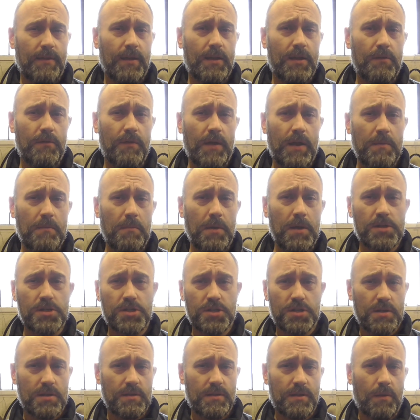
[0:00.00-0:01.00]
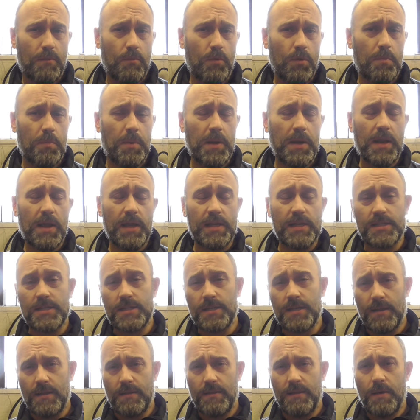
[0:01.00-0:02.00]
Thank you very much, that would be
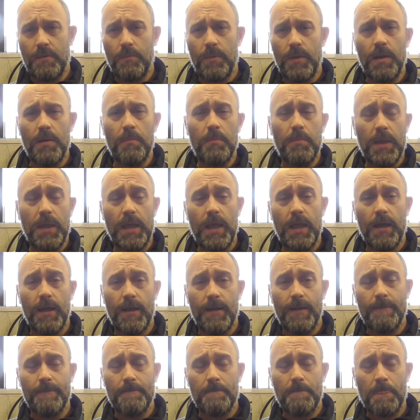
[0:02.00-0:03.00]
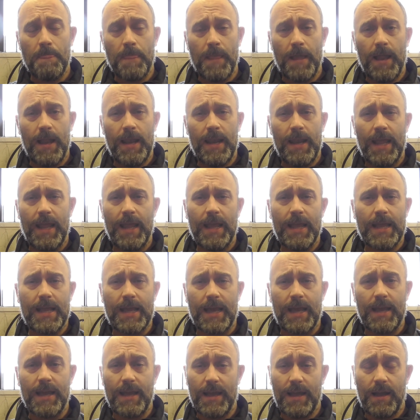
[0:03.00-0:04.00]
nice. There will be a
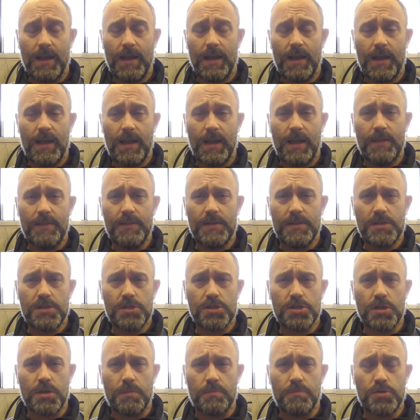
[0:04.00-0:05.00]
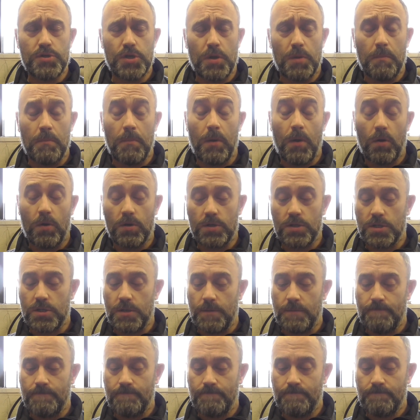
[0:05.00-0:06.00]
link in the description
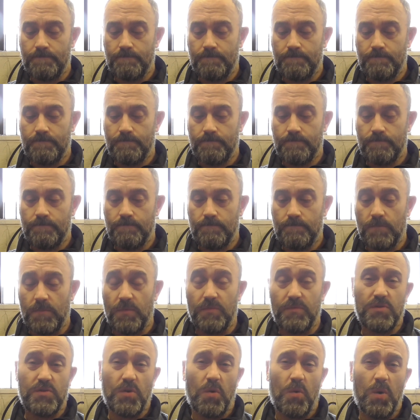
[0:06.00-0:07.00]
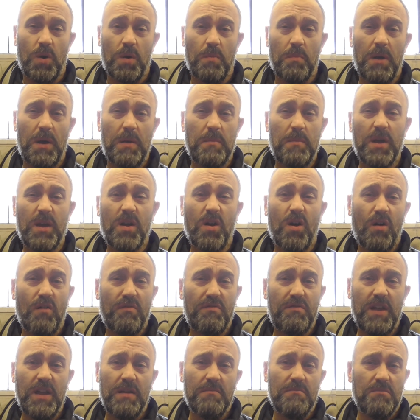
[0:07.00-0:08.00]
box. If you don't want to buy me a
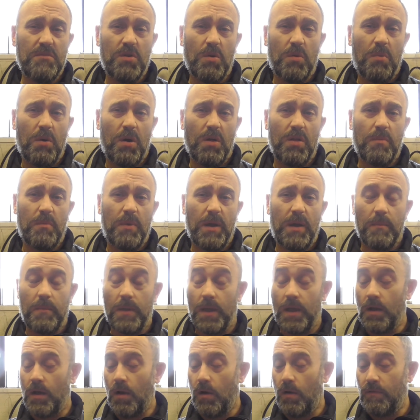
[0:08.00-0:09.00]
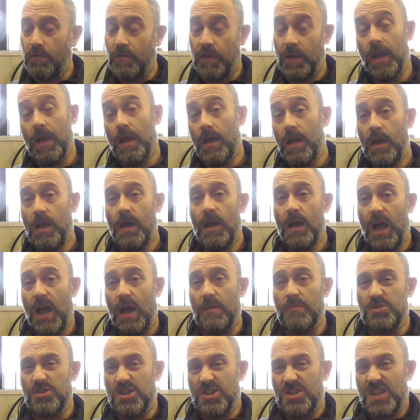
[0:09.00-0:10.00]
coffee, don't bother buying me a coffee.
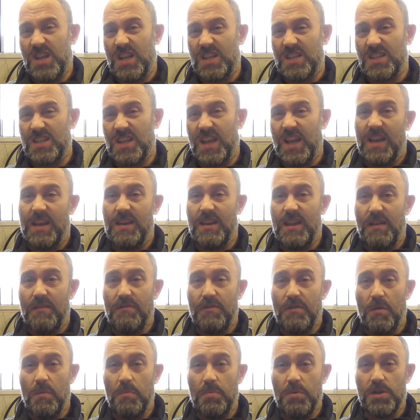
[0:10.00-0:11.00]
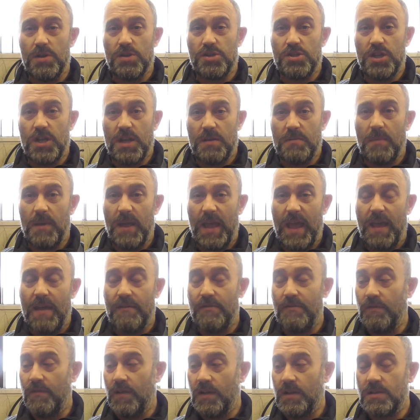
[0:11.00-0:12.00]
I'm just asking if you appreciate my
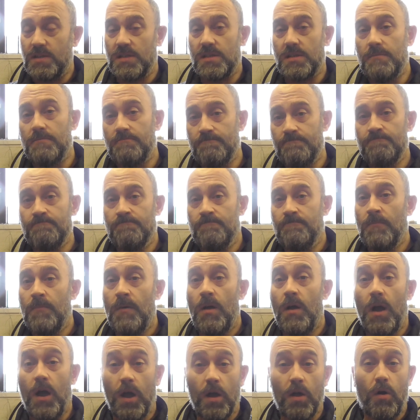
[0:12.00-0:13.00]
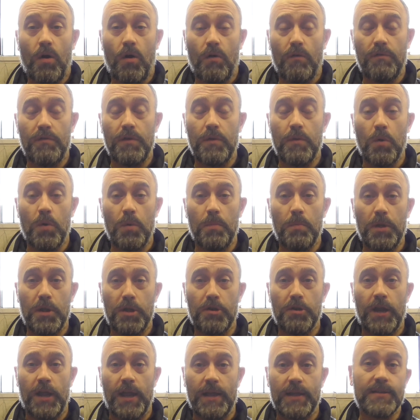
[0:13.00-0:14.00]
efforts. A coffee would be
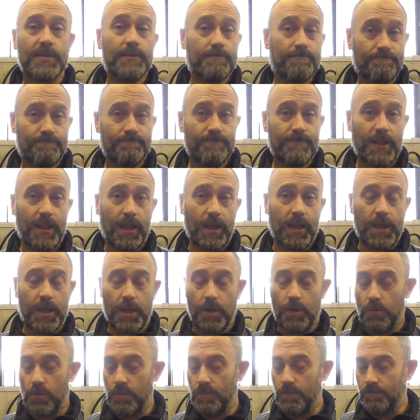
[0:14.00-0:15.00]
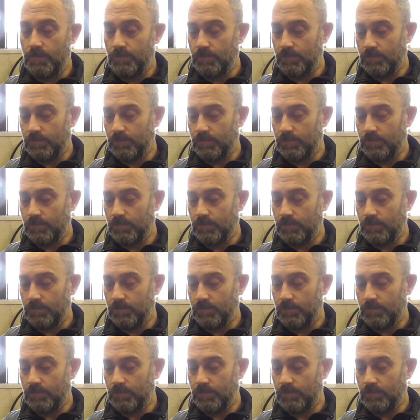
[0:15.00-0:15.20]
great. Thank you.